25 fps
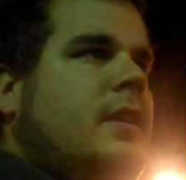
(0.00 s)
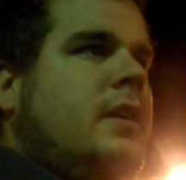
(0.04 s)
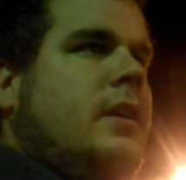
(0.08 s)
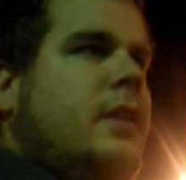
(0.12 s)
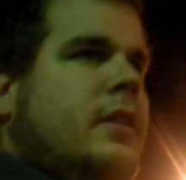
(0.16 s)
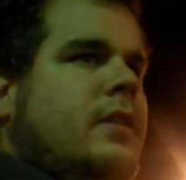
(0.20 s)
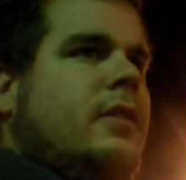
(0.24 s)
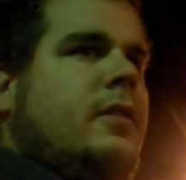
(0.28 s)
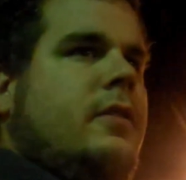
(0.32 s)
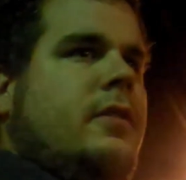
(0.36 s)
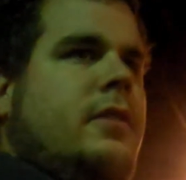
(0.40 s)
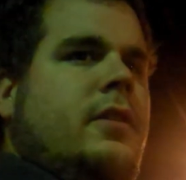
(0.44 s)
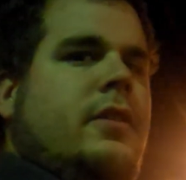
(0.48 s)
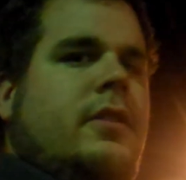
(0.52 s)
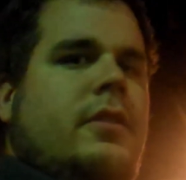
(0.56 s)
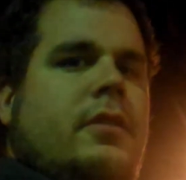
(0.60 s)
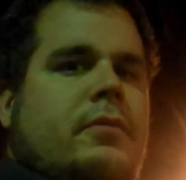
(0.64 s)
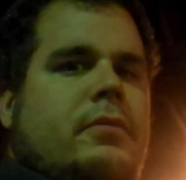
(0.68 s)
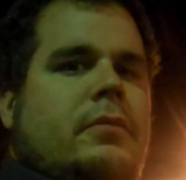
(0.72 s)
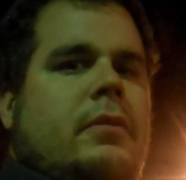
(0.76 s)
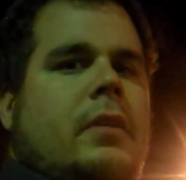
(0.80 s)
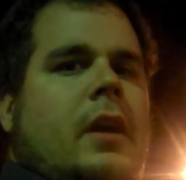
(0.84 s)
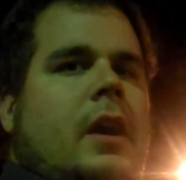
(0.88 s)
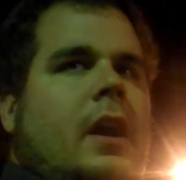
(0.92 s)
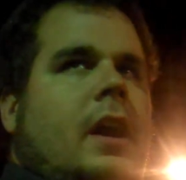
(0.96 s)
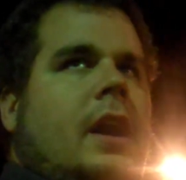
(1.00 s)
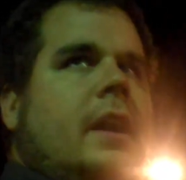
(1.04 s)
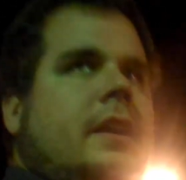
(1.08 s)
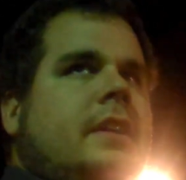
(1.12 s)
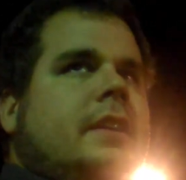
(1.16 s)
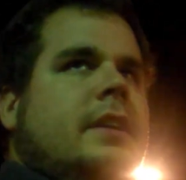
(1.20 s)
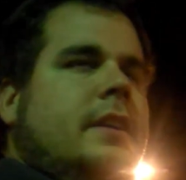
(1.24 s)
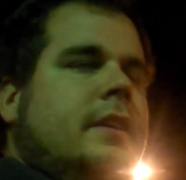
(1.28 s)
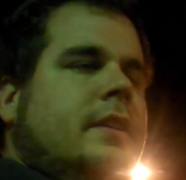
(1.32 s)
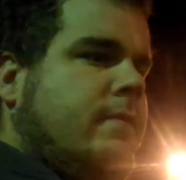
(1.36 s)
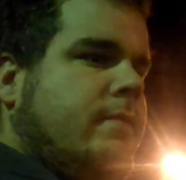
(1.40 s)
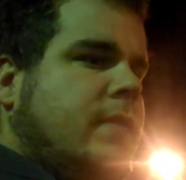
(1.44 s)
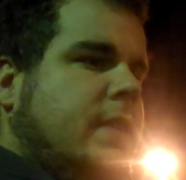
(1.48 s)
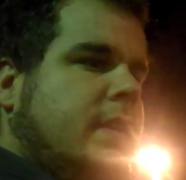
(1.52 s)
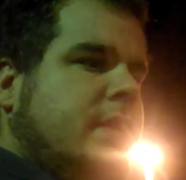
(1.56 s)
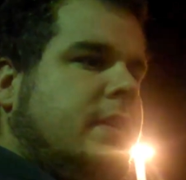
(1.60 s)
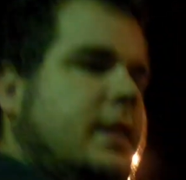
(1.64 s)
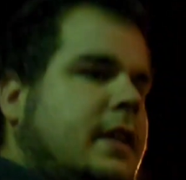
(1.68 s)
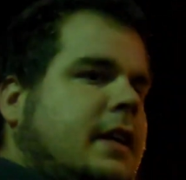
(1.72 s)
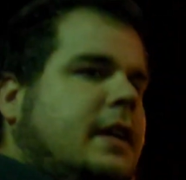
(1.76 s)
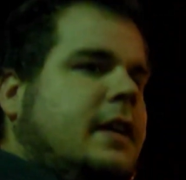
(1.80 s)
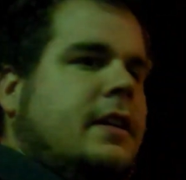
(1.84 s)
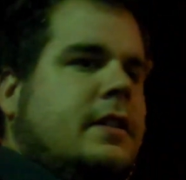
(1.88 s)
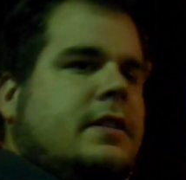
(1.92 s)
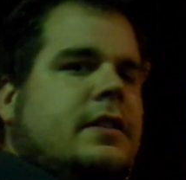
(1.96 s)
you know, The Rock and Vin
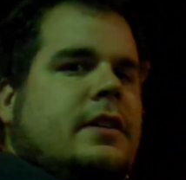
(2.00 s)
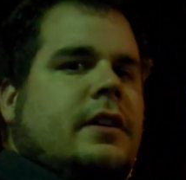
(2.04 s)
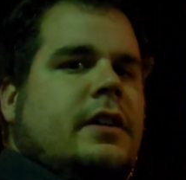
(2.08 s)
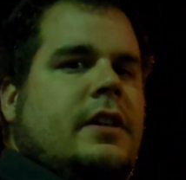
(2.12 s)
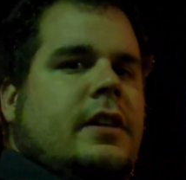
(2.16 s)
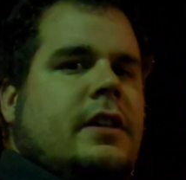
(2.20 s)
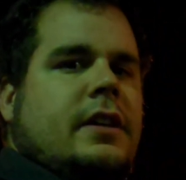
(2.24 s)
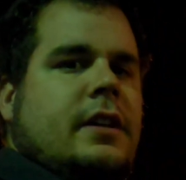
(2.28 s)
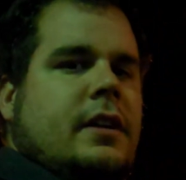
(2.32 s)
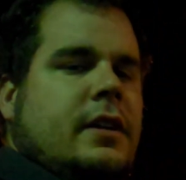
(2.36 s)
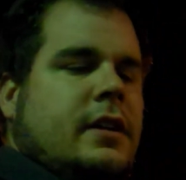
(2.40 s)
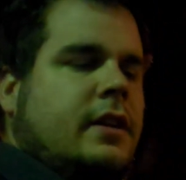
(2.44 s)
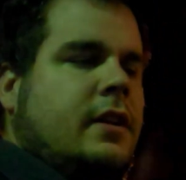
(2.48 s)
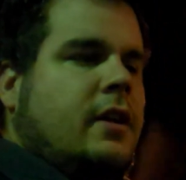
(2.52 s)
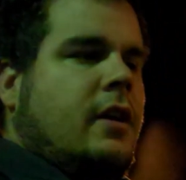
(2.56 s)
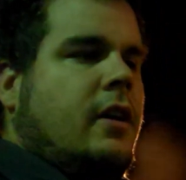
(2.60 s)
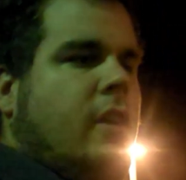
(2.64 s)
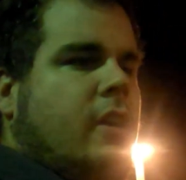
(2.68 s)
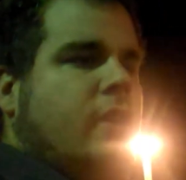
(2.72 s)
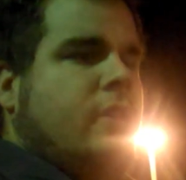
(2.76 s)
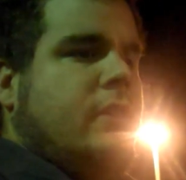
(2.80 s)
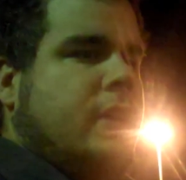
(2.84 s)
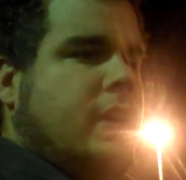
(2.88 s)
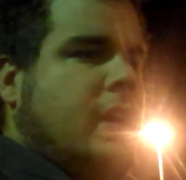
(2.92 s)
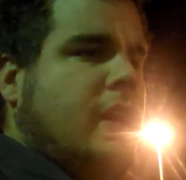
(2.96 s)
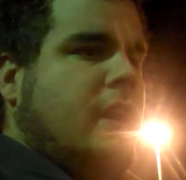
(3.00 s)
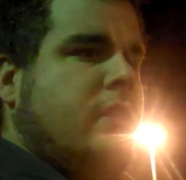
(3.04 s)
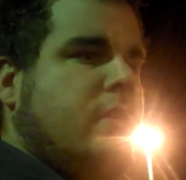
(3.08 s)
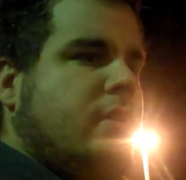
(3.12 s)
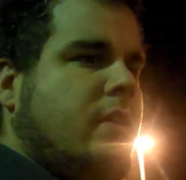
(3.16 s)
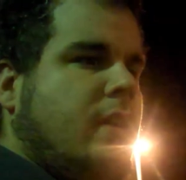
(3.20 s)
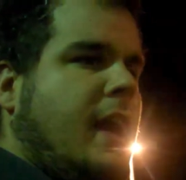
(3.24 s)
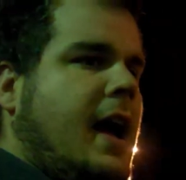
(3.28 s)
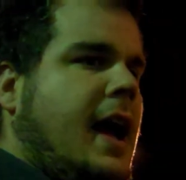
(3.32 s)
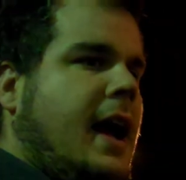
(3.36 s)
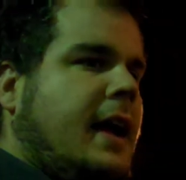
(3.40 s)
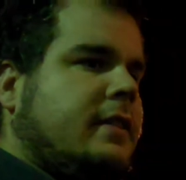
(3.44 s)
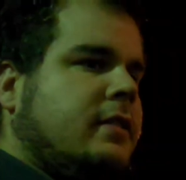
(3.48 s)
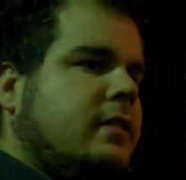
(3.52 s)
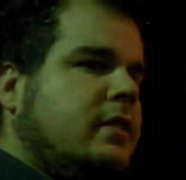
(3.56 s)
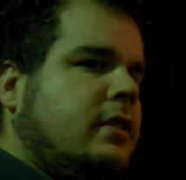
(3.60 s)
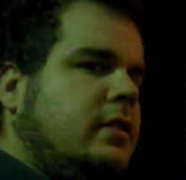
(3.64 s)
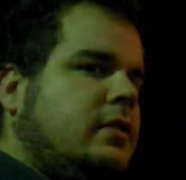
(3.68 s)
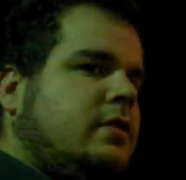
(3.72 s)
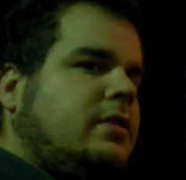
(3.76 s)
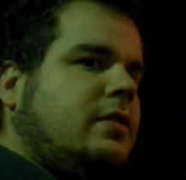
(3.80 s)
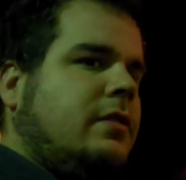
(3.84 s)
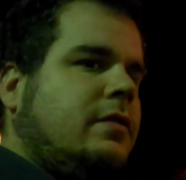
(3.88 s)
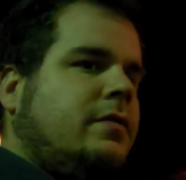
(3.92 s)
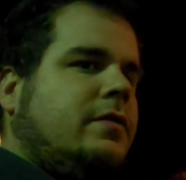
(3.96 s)
Diesel and all the other
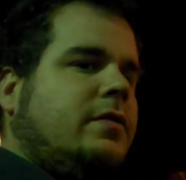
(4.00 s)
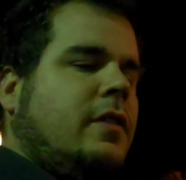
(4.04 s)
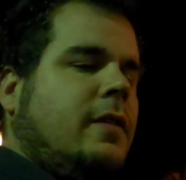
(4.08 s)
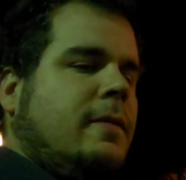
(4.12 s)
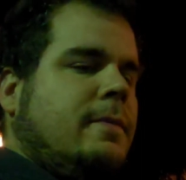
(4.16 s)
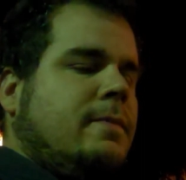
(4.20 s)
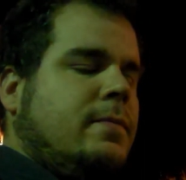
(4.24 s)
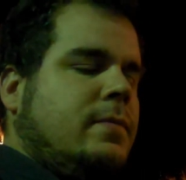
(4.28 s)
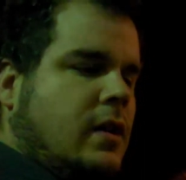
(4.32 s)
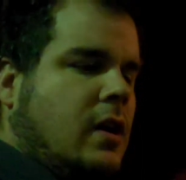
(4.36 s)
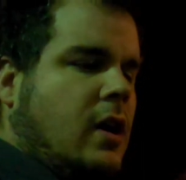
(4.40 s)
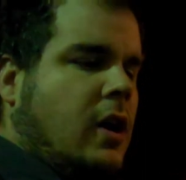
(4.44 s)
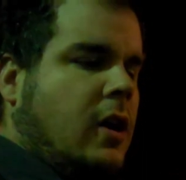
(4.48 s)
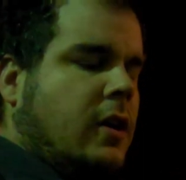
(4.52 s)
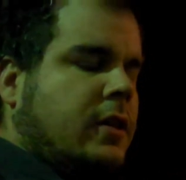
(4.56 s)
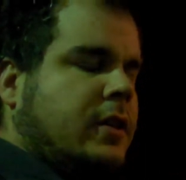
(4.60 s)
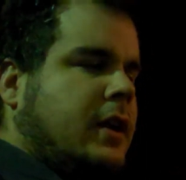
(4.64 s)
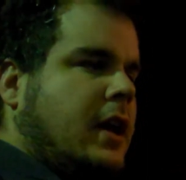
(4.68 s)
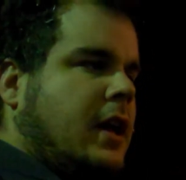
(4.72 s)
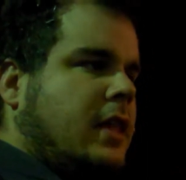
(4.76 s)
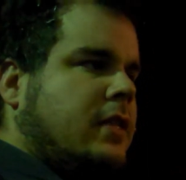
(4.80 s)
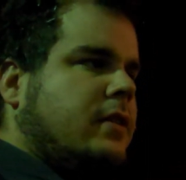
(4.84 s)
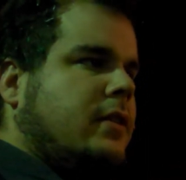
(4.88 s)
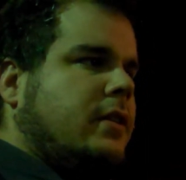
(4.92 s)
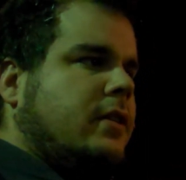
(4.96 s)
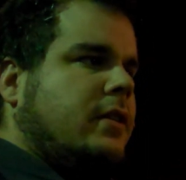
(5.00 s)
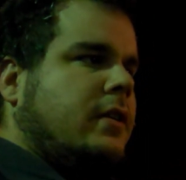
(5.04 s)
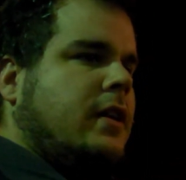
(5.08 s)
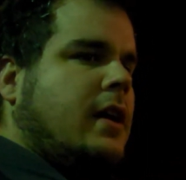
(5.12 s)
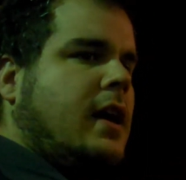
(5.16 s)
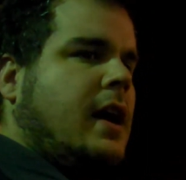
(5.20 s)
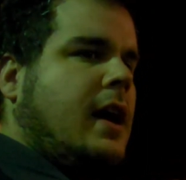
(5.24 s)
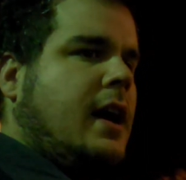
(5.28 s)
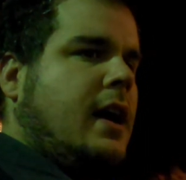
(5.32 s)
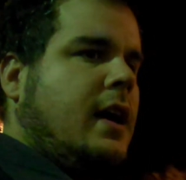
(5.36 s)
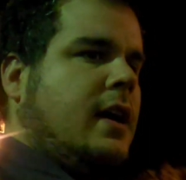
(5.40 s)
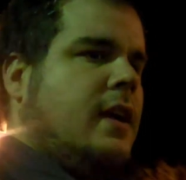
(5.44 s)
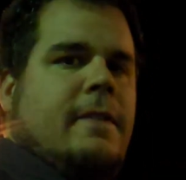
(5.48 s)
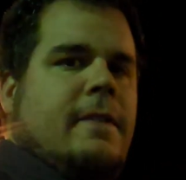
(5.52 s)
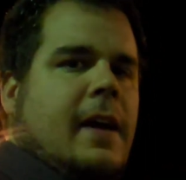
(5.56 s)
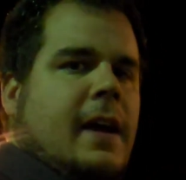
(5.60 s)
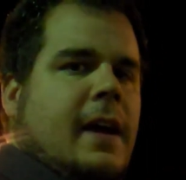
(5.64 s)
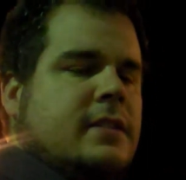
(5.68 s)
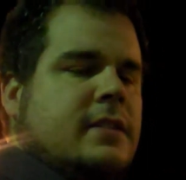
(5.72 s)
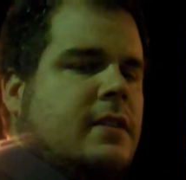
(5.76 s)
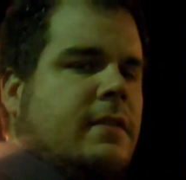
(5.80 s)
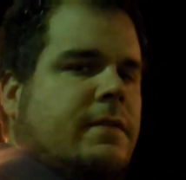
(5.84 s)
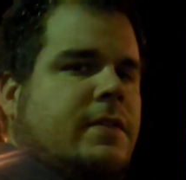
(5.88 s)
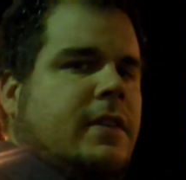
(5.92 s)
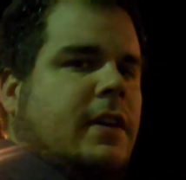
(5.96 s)
actors from all the other
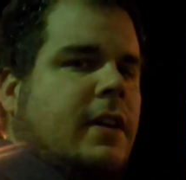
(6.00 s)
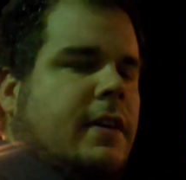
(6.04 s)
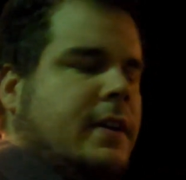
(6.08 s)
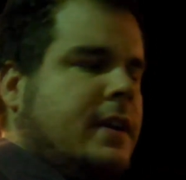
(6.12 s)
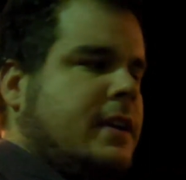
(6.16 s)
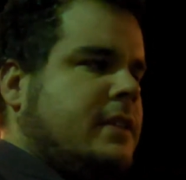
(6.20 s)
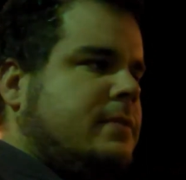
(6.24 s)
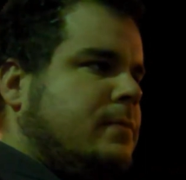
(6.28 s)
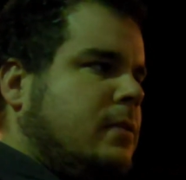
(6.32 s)
Fast and Furious